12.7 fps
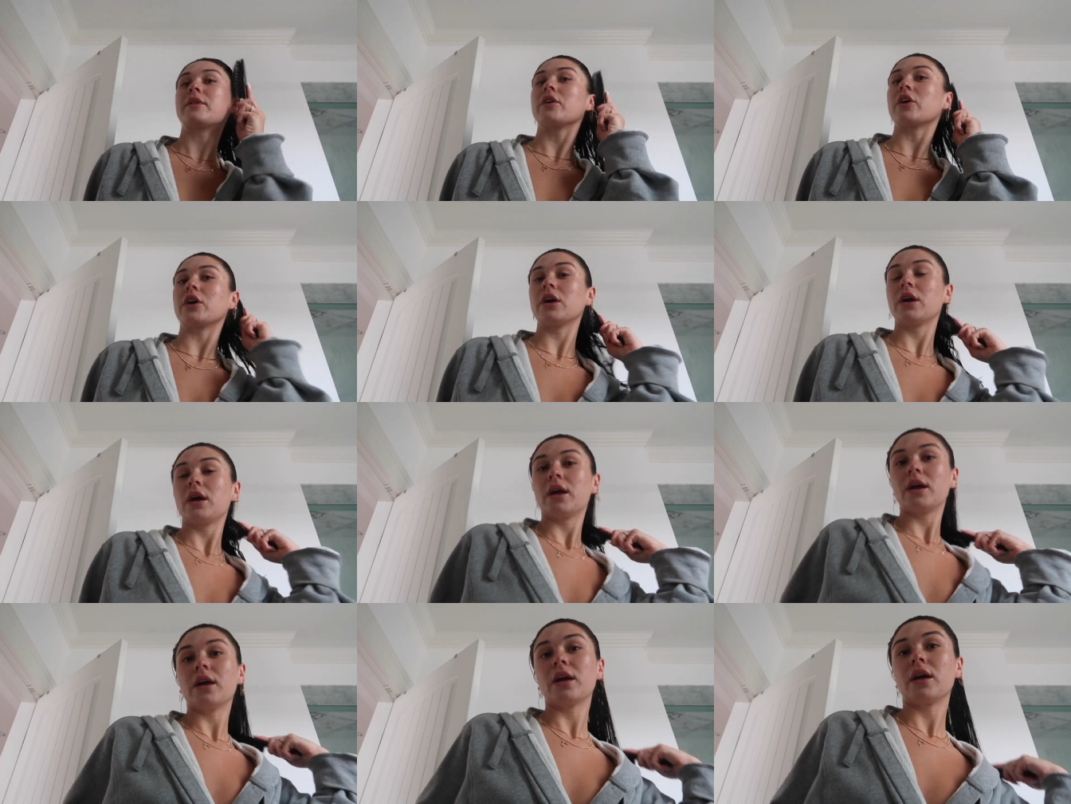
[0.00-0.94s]
been there
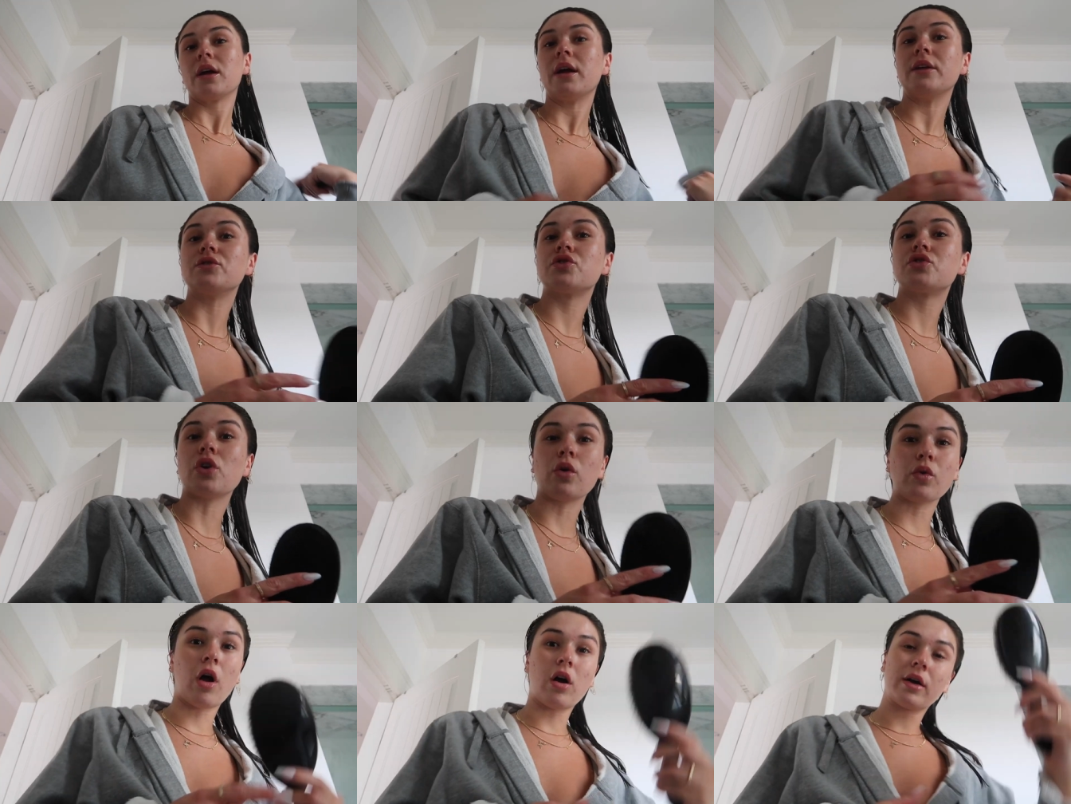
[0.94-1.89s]
in
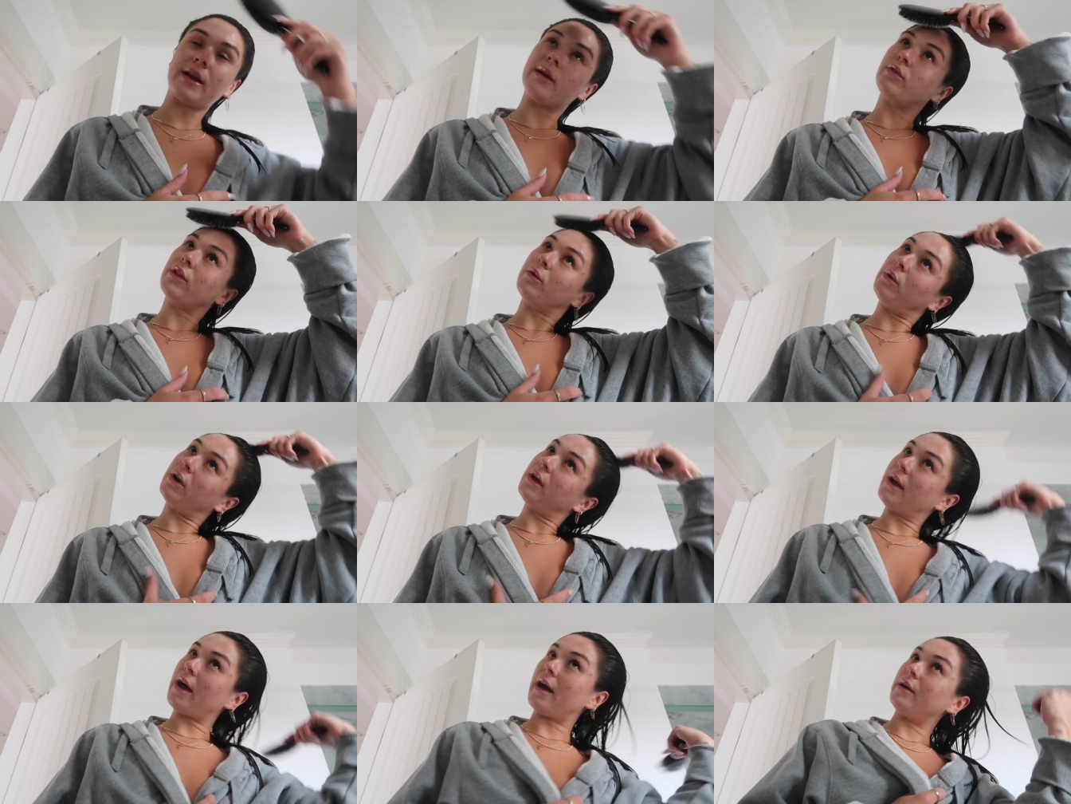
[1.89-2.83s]
so long and I really want
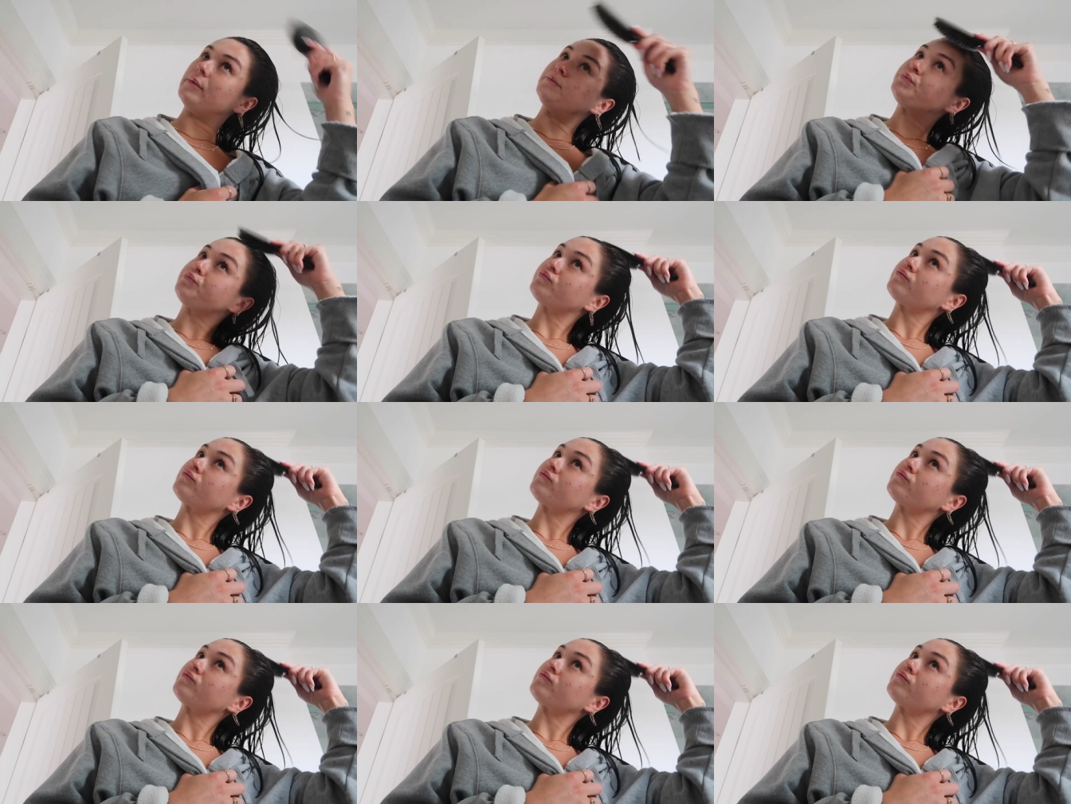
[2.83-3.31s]
to get